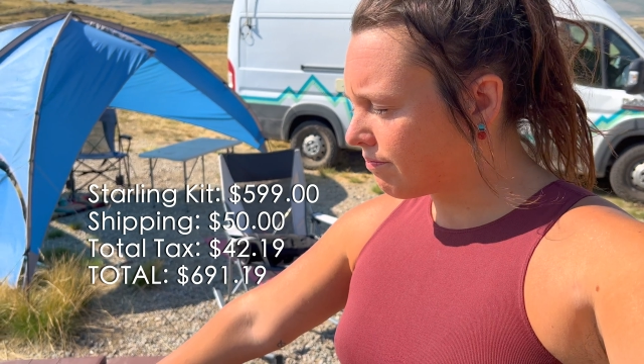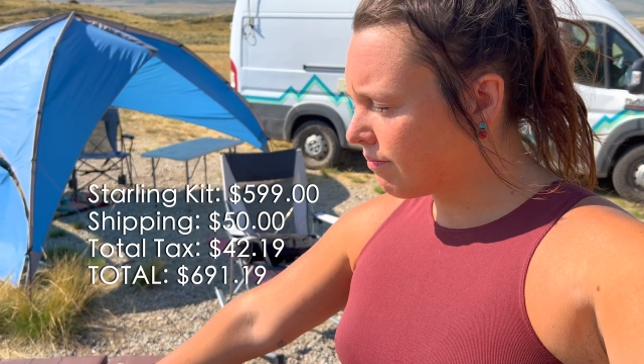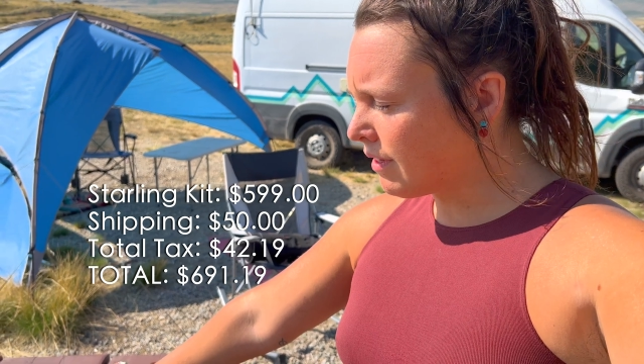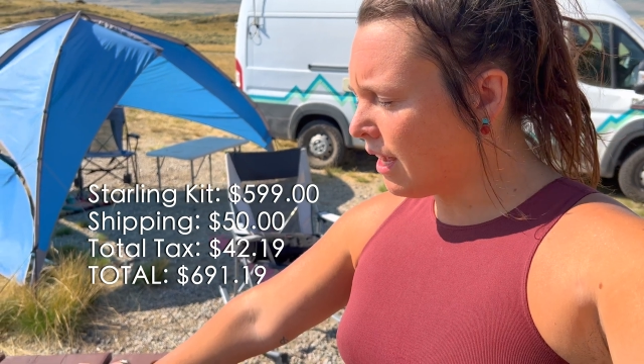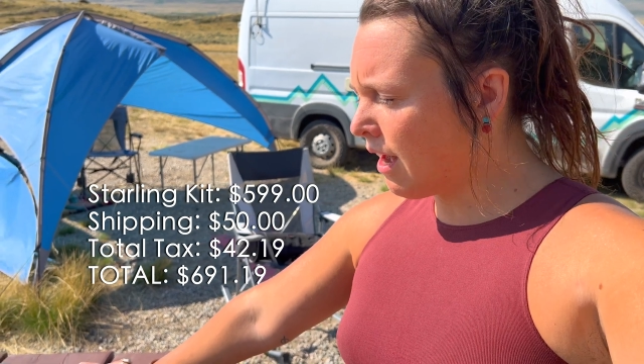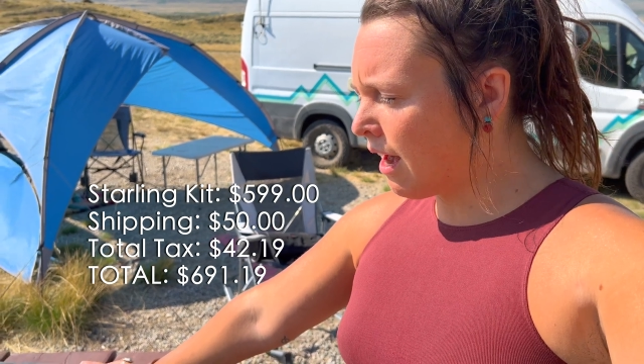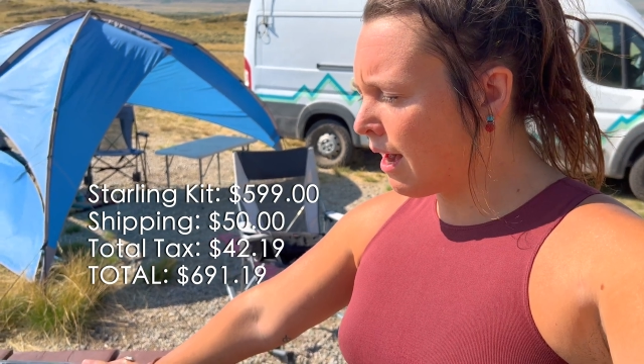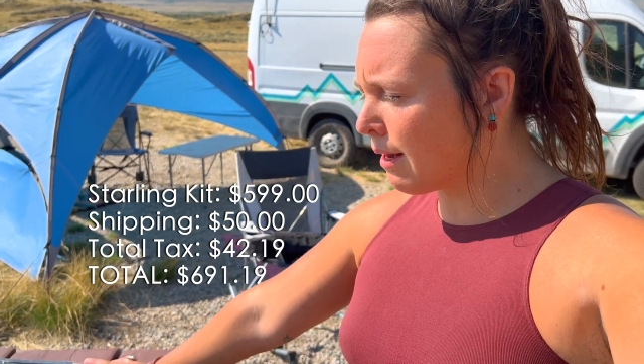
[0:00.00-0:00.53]

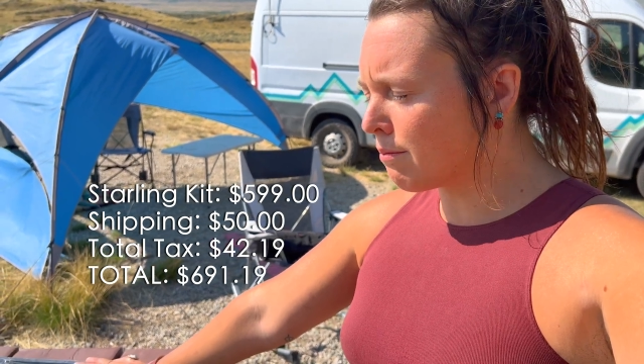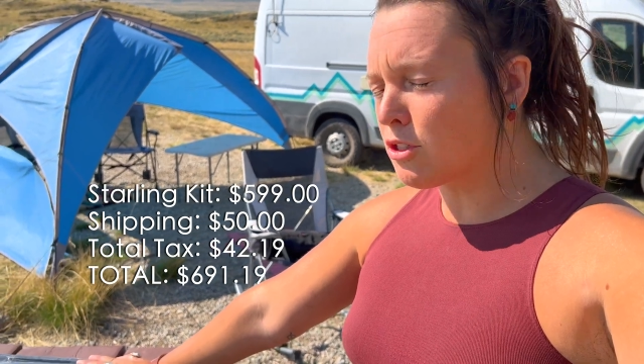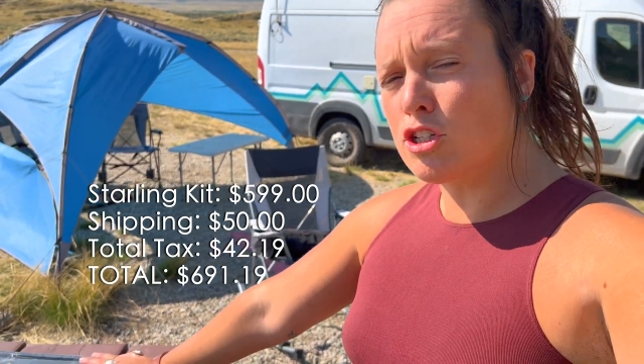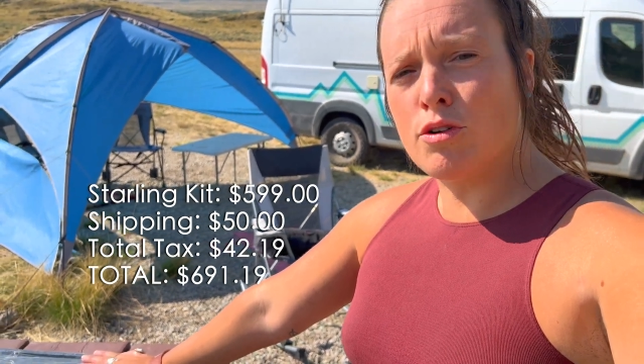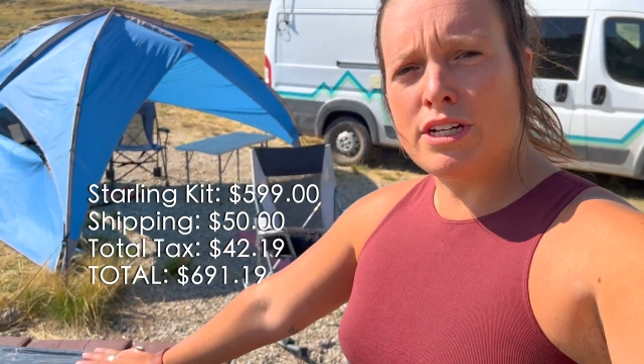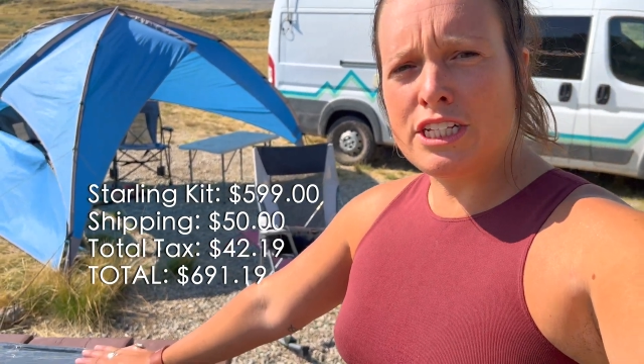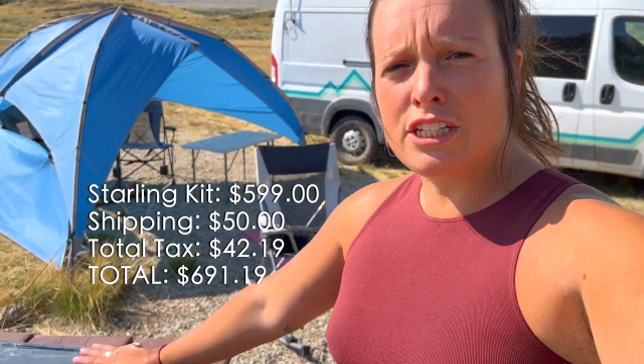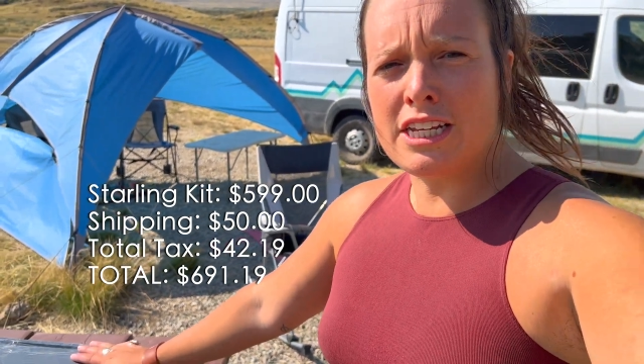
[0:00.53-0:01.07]
So
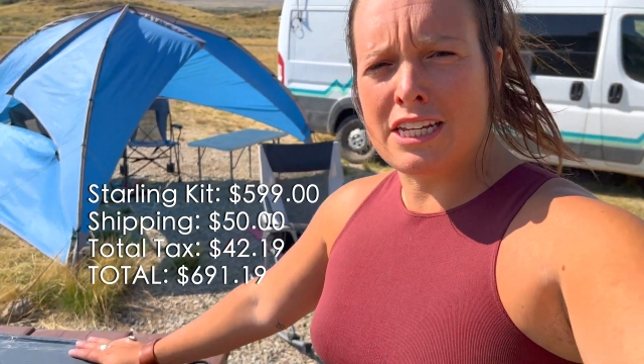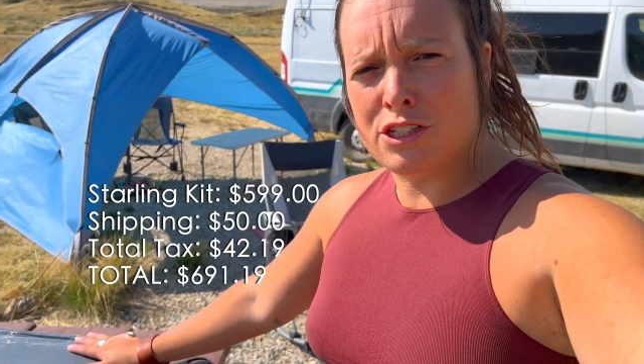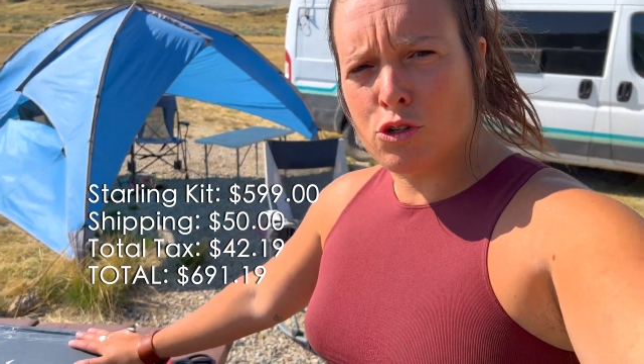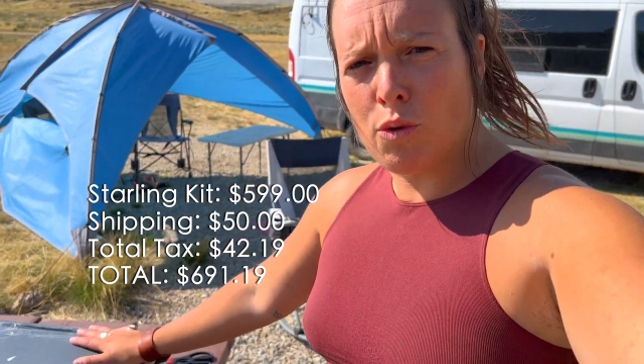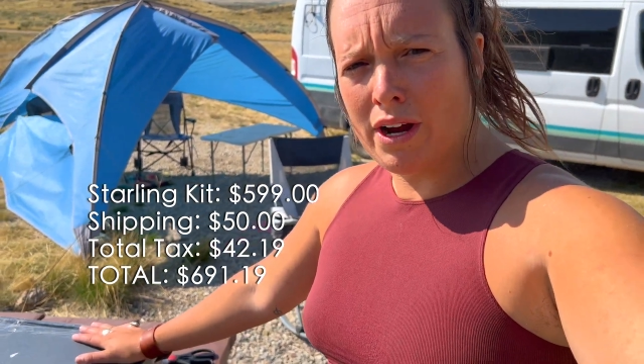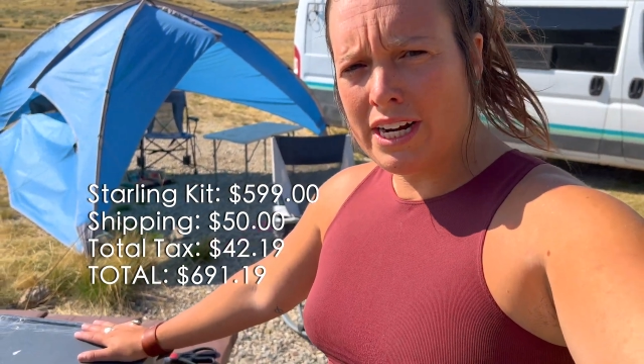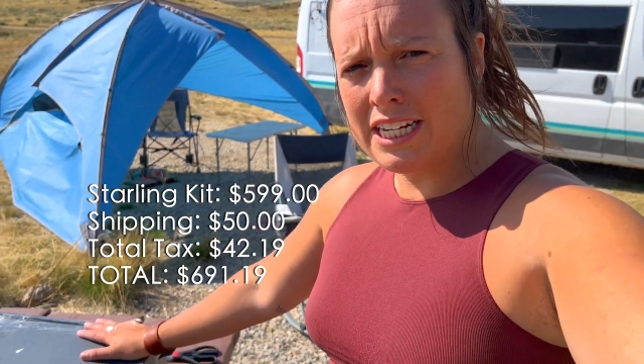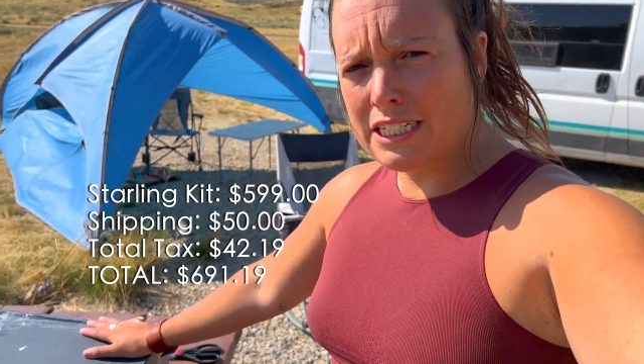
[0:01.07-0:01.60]
it's
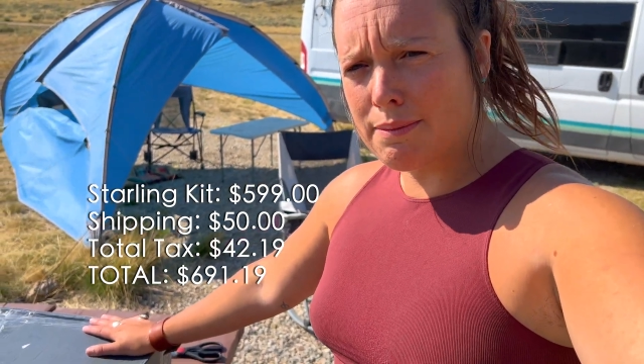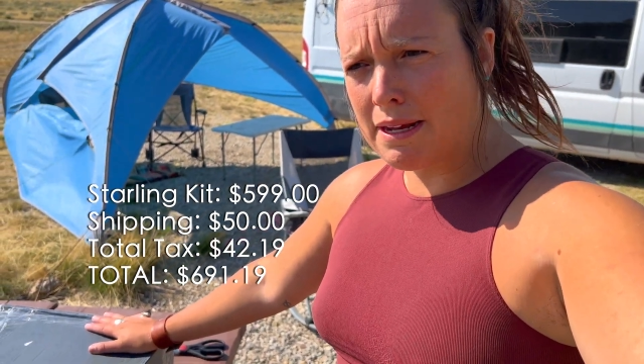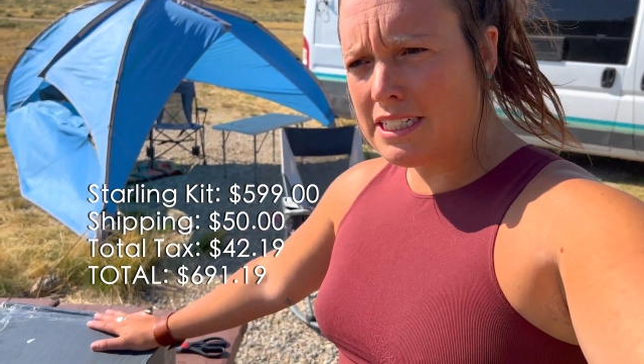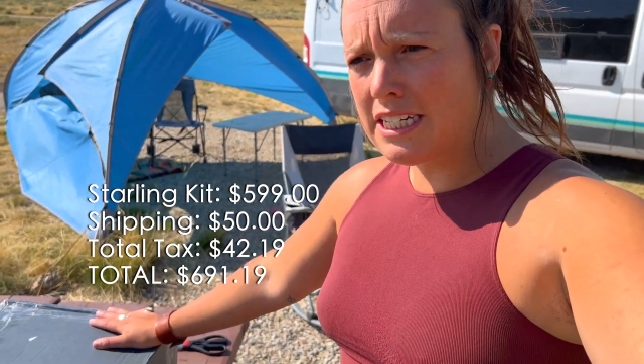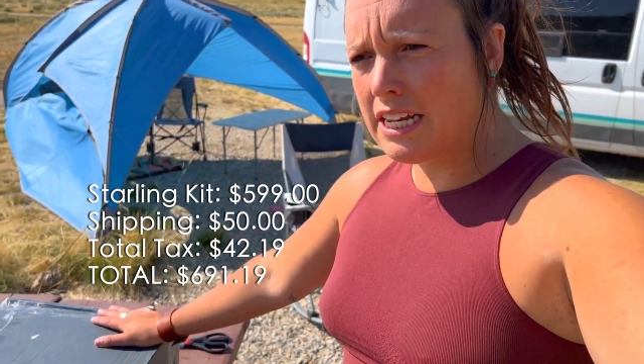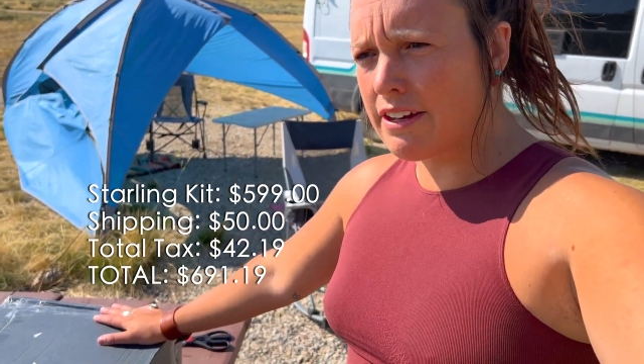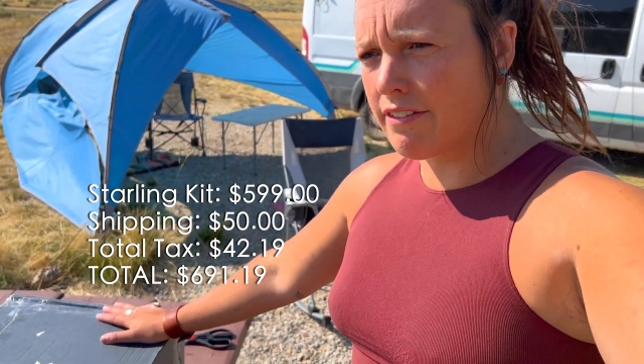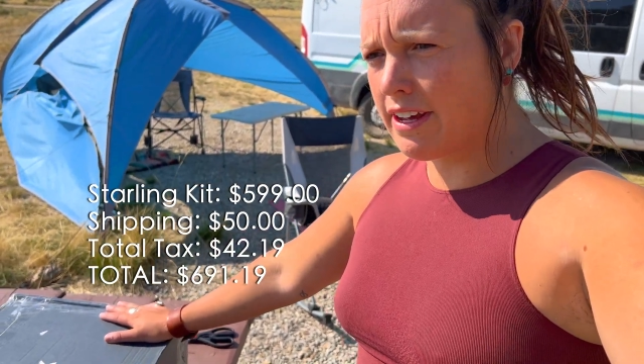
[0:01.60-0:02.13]
quite expensive,